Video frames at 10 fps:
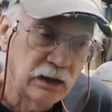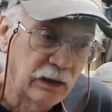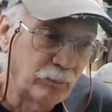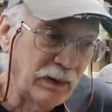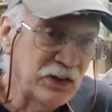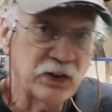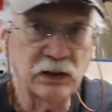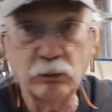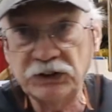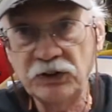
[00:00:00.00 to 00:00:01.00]
And basically
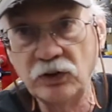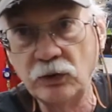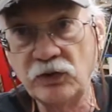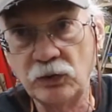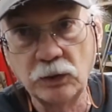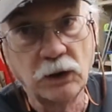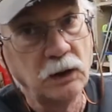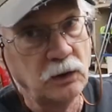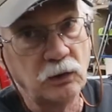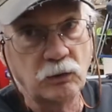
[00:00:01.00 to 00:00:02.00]
what you do is you
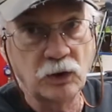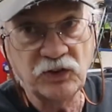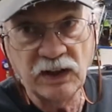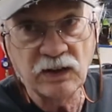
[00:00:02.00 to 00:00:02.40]
rotate